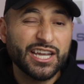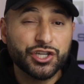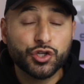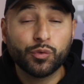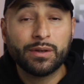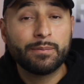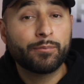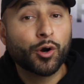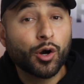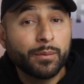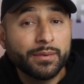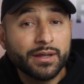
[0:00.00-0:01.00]
issuing
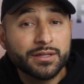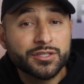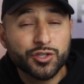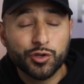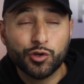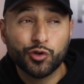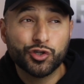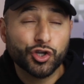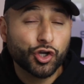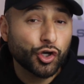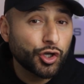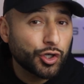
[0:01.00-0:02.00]
permits, so you
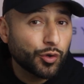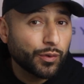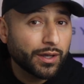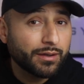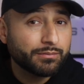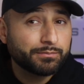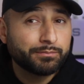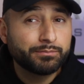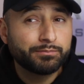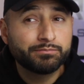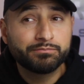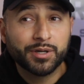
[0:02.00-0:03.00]
could do it,
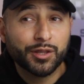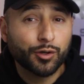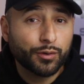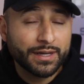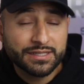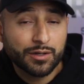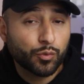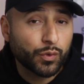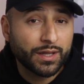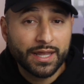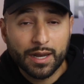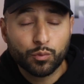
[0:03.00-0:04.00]
but there isn't
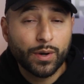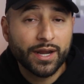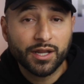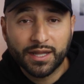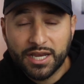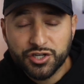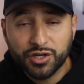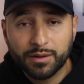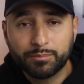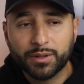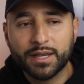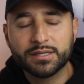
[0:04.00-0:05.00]
really a regulation in
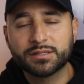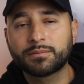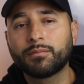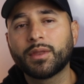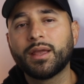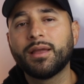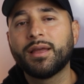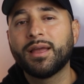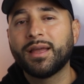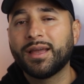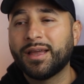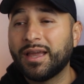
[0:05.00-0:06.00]
place.
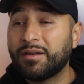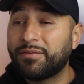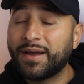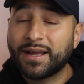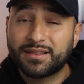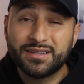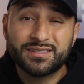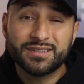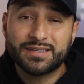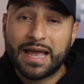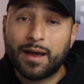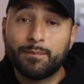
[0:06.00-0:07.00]
In fact, this
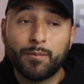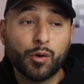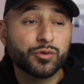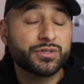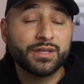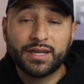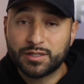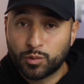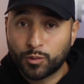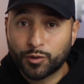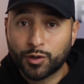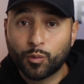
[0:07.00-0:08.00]
is how most cities
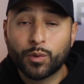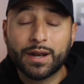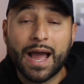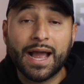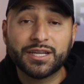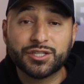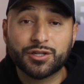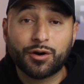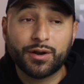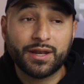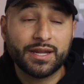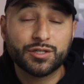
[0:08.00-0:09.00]
were when I
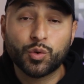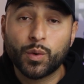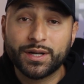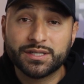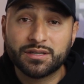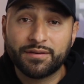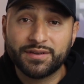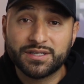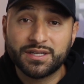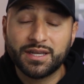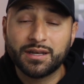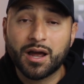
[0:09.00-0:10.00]
started in
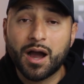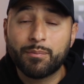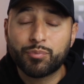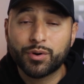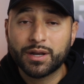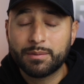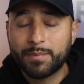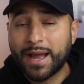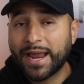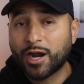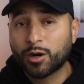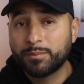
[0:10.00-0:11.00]
2017 operating my
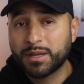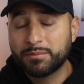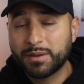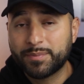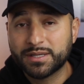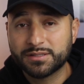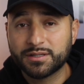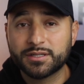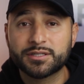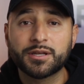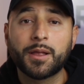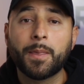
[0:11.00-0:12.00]
Airbnb
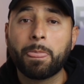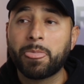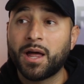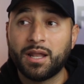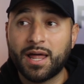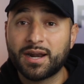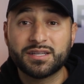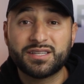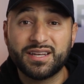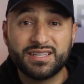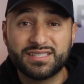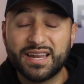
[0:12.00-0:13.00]
business. A lot of
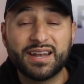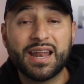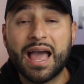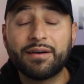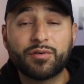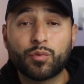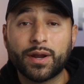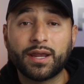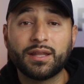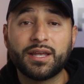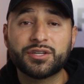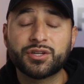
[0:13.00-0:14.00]
cities didn't have a
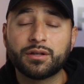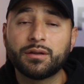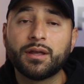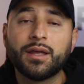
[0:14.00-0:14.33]
regulation.